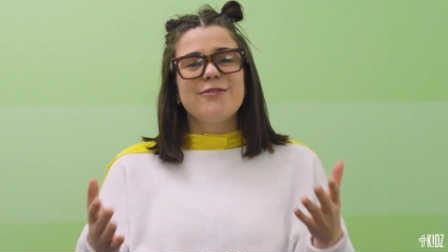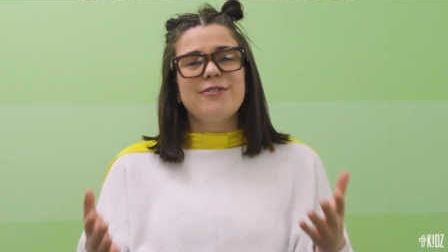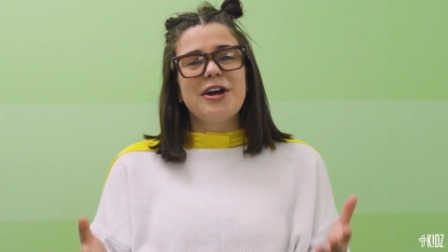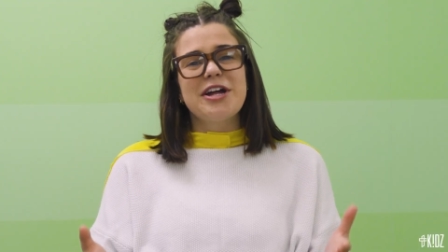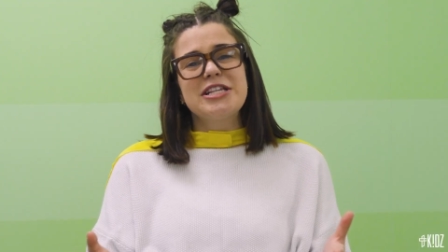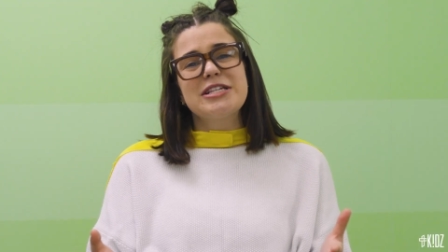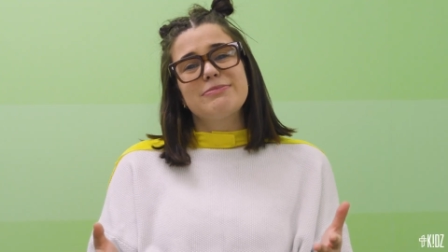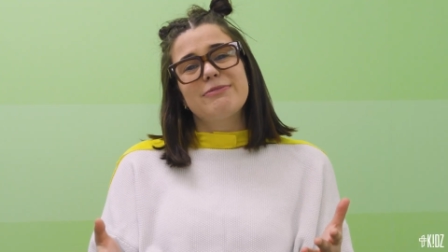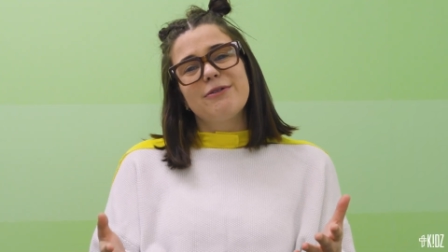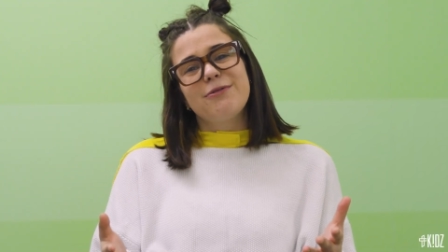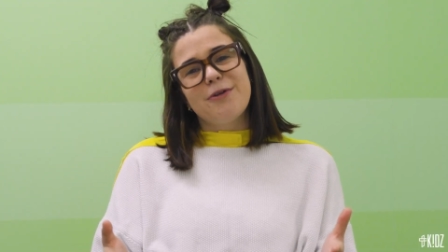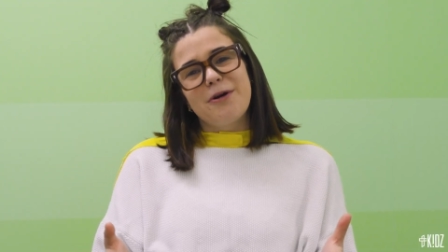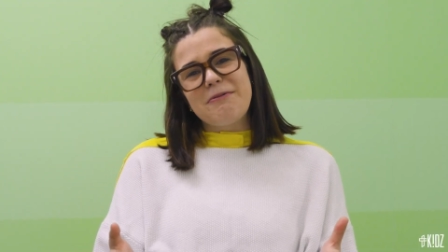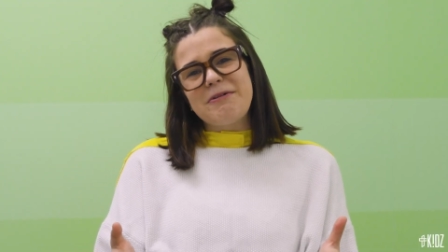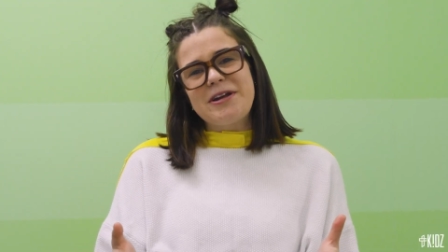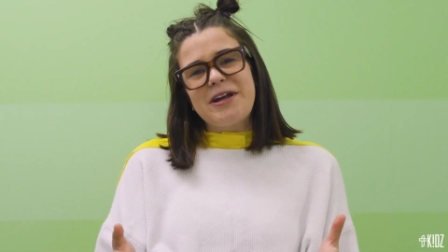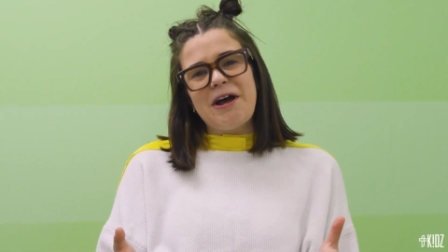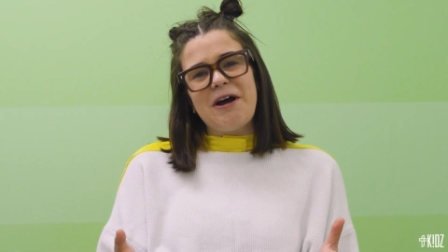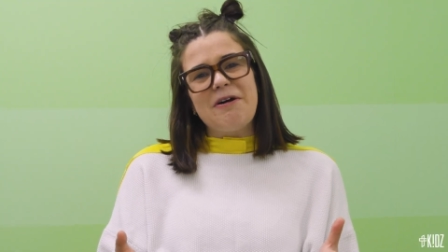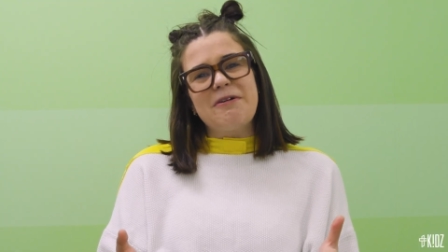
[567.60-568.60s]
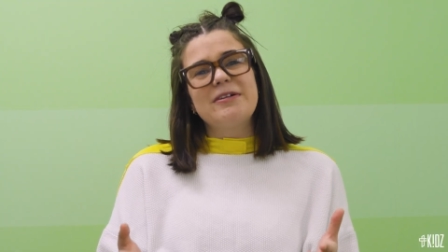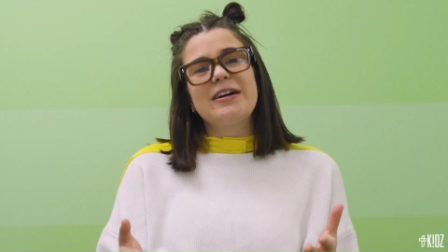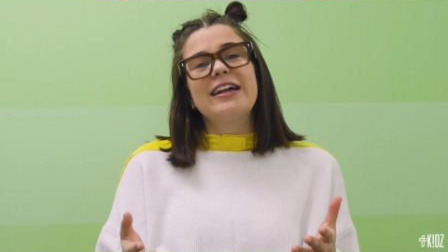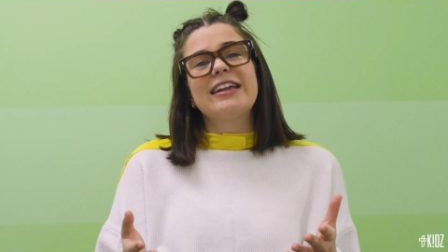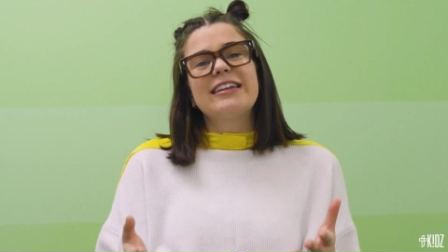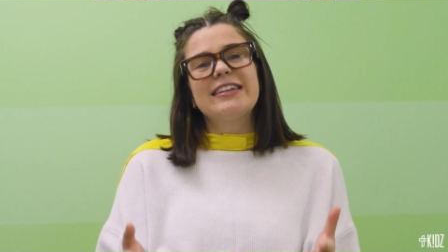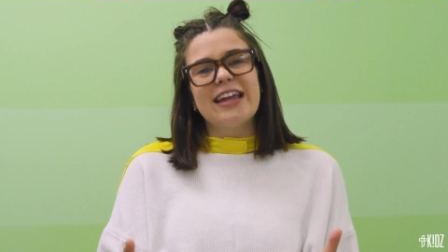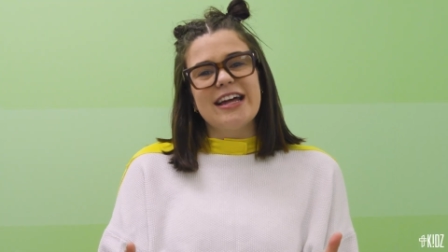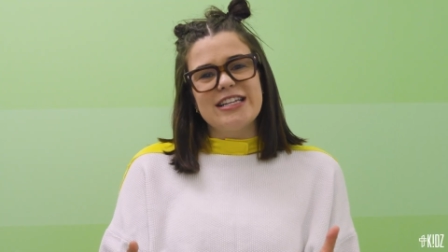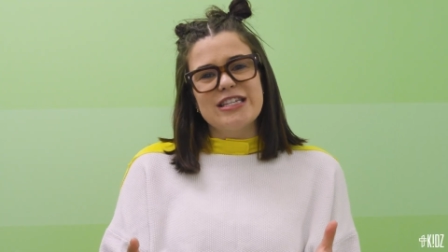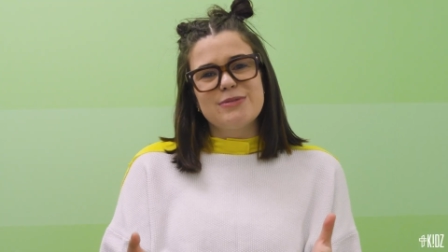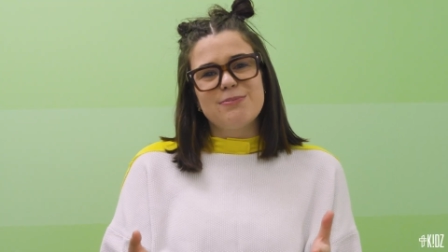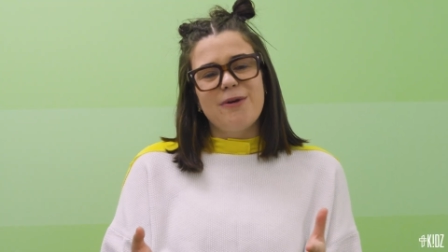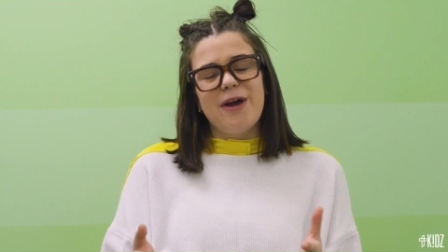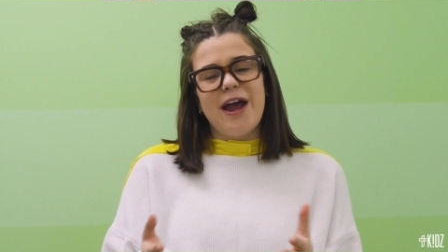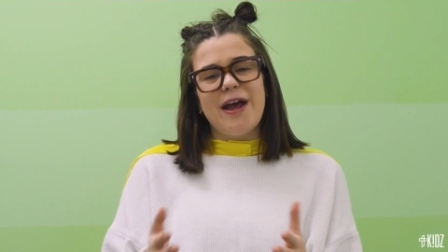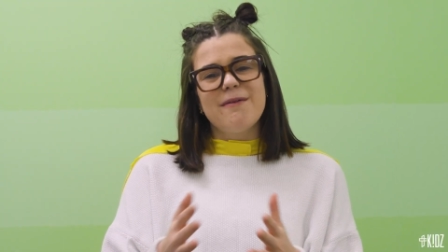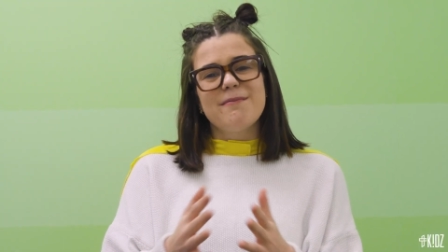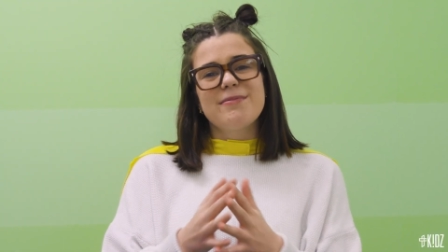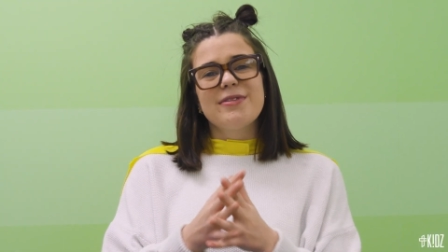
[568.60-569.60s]
Friends, before we go, let's
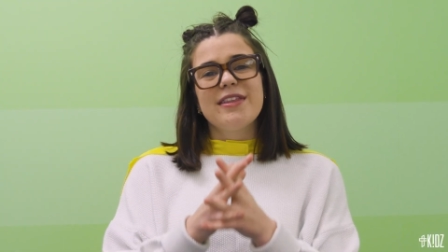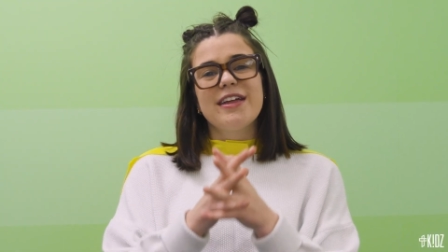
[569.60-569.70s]
pray.